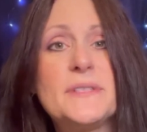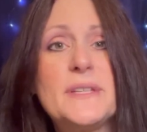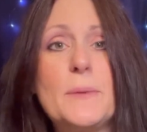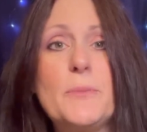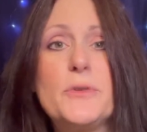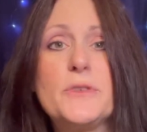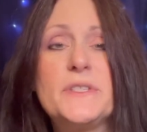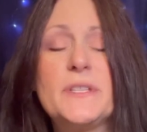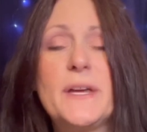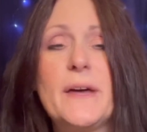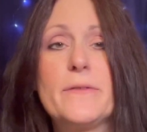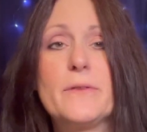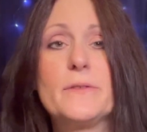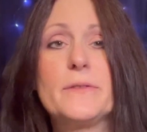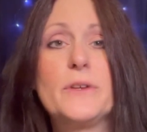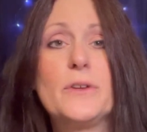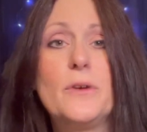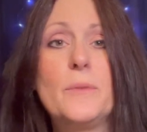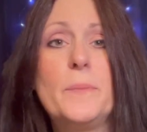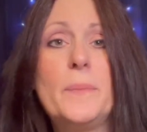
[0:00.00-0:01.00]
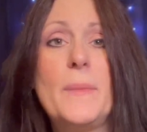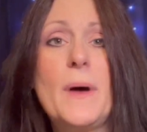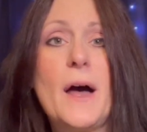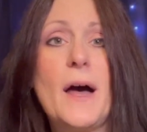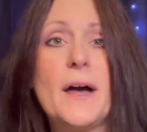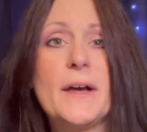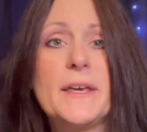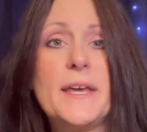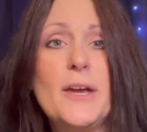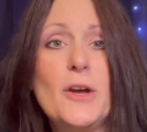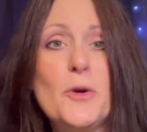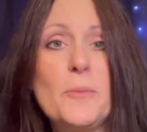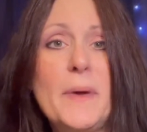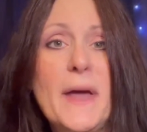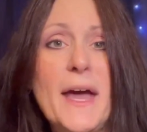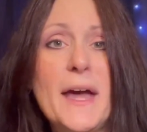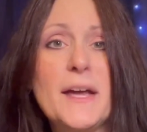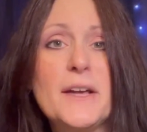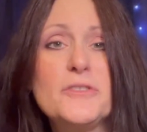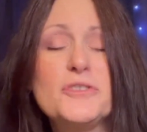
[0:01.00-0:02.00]
They put together little care
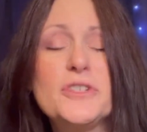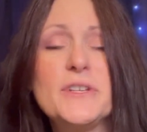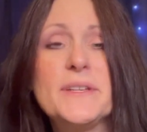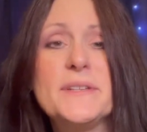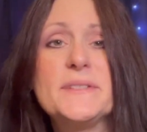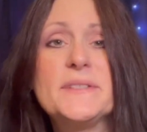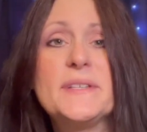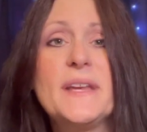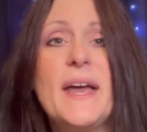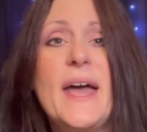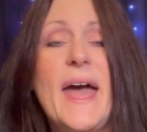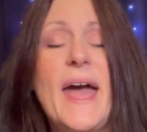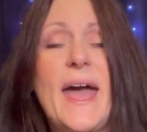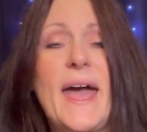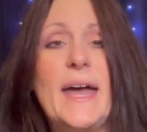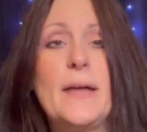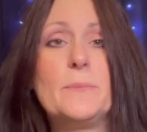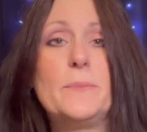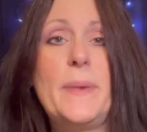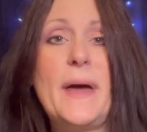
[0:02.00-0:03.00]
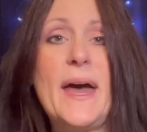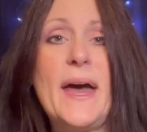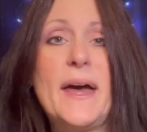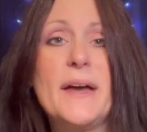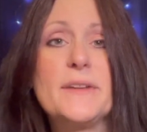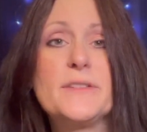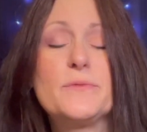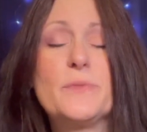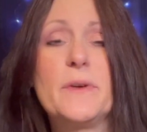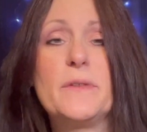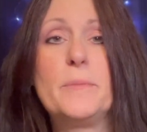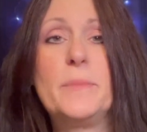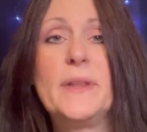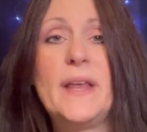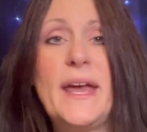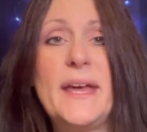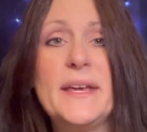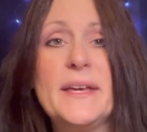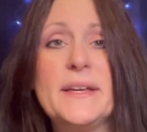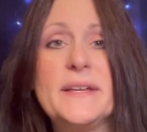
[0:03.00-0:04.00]
packages and bags with
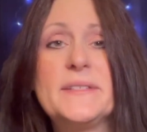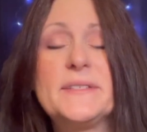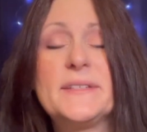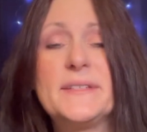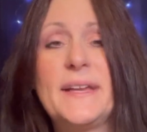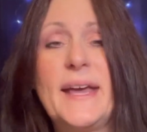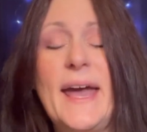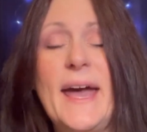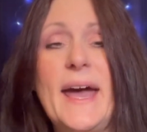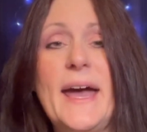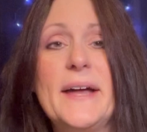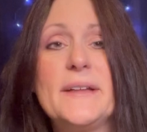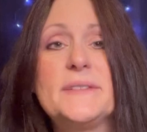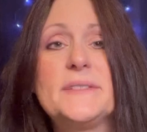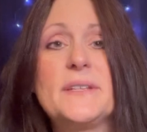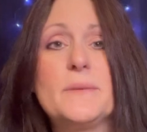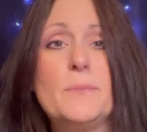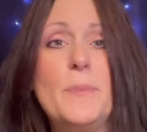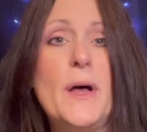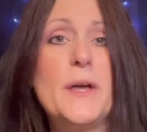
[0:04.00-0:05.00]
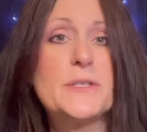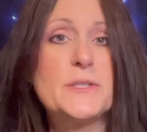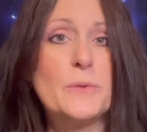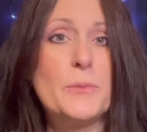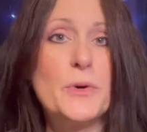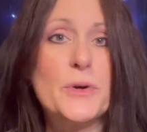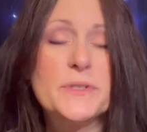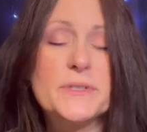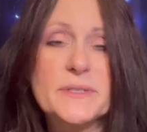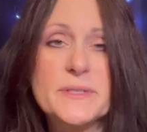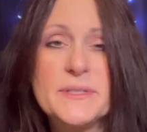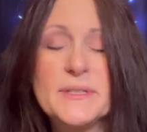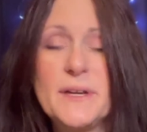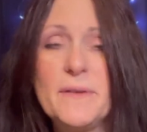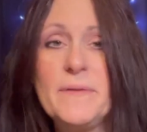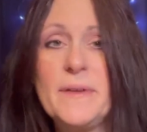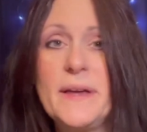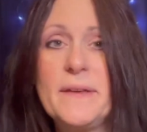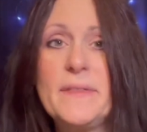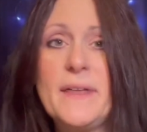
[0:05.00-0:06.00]
blankets and hats and puzzle books and
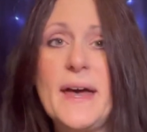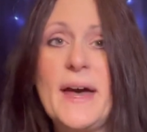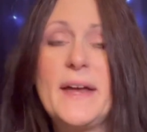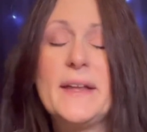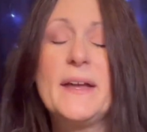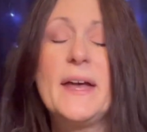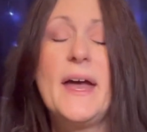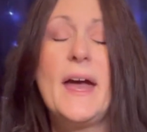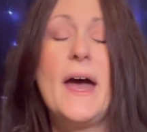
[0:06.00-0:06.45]
stuff like that.